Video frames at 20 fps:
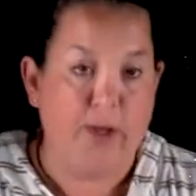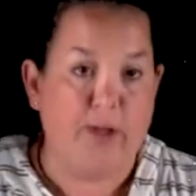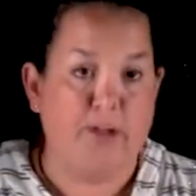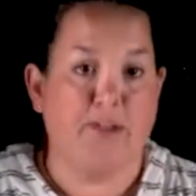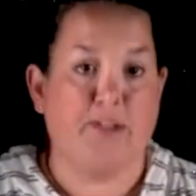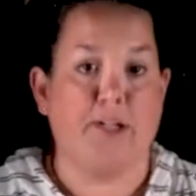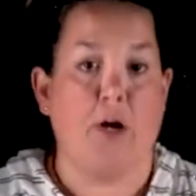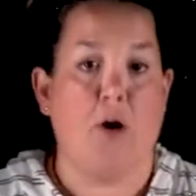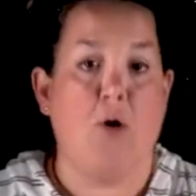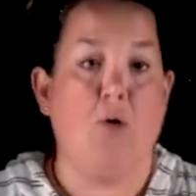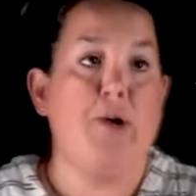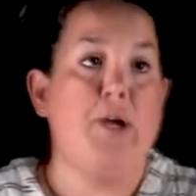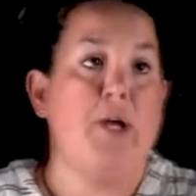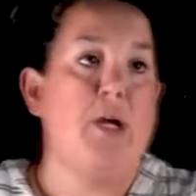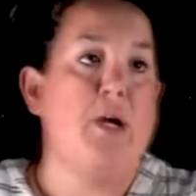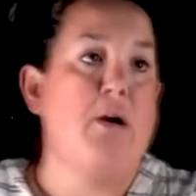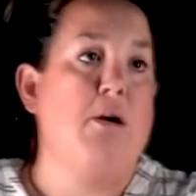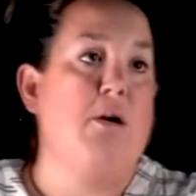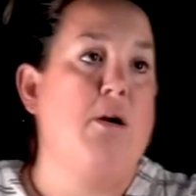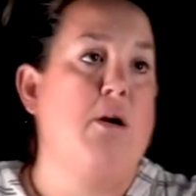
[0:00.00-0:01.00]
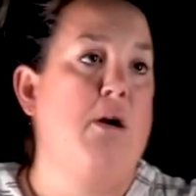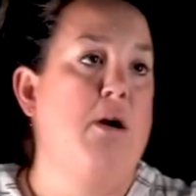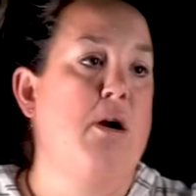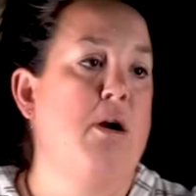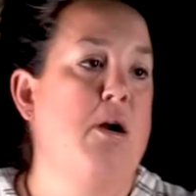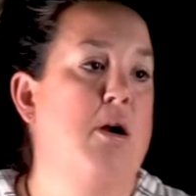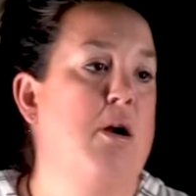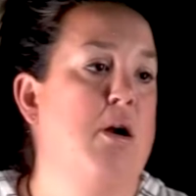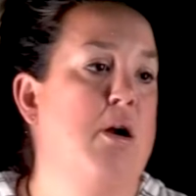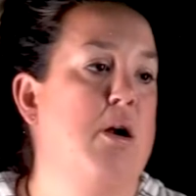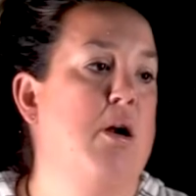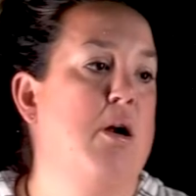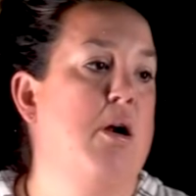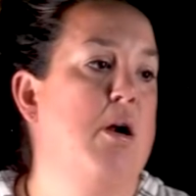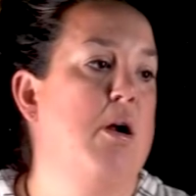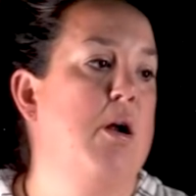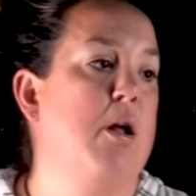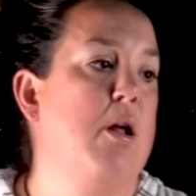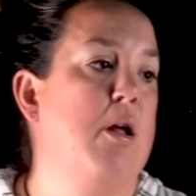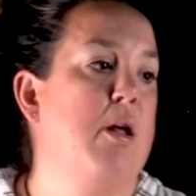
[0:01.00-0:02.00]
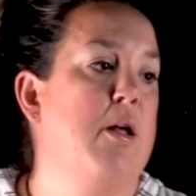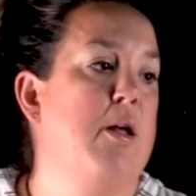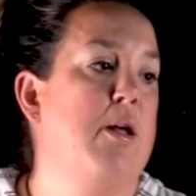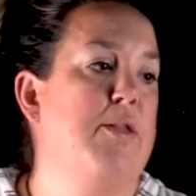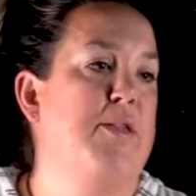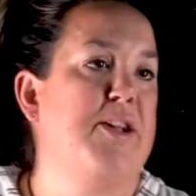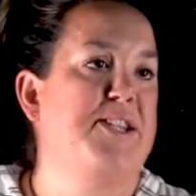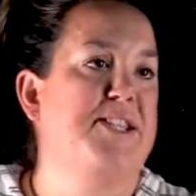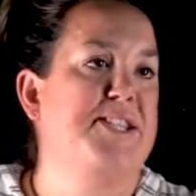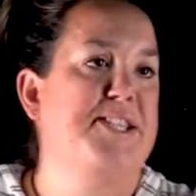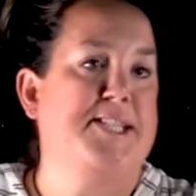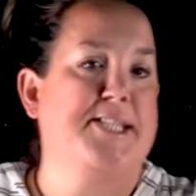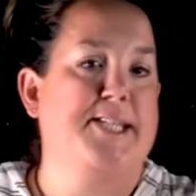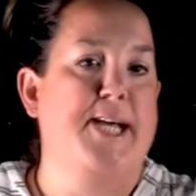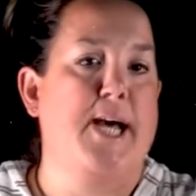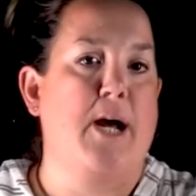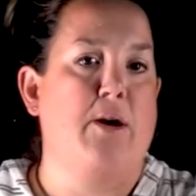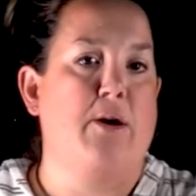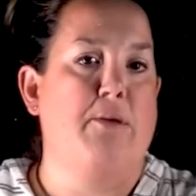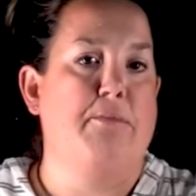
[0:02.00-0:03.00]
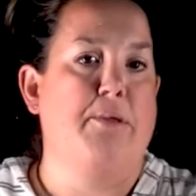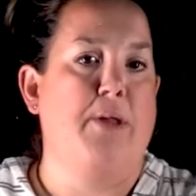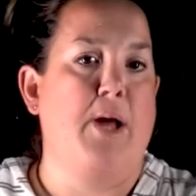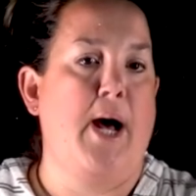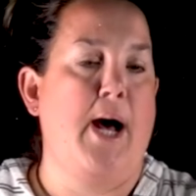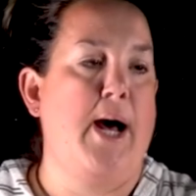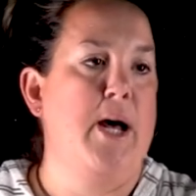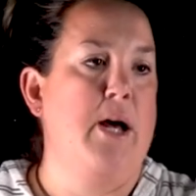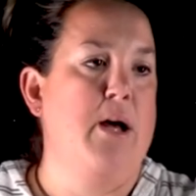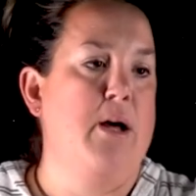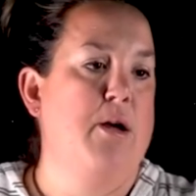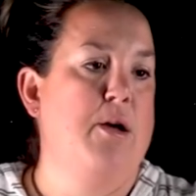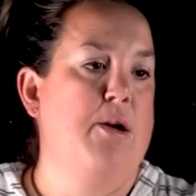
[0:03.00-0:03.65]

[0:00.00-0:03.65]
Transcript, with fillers: So here, this scatter plot,